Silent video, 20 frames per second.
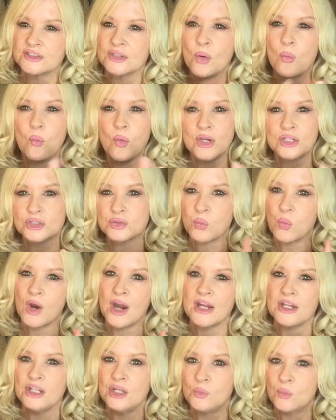which
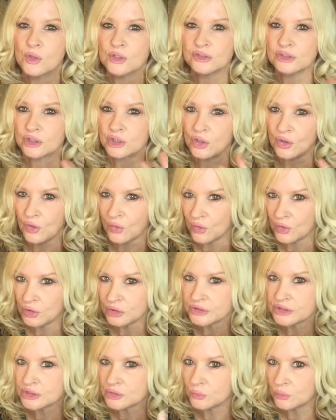way you want the curl
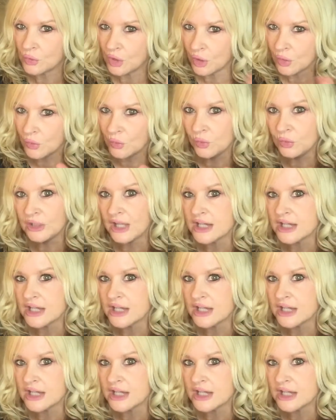to roll.